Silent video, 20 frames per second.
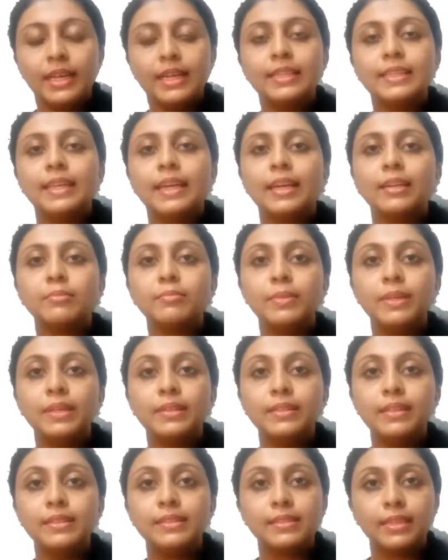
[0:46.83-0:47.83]
it can
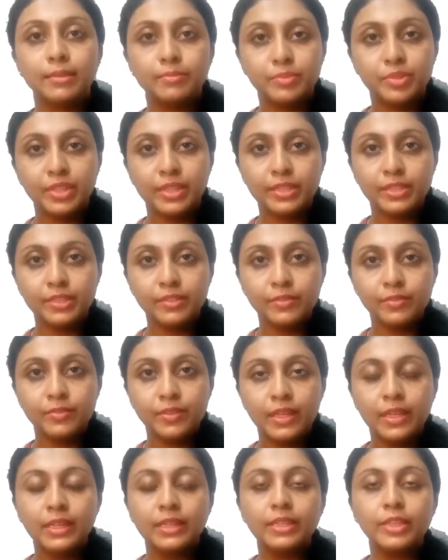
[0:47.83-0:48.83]
be the subjective,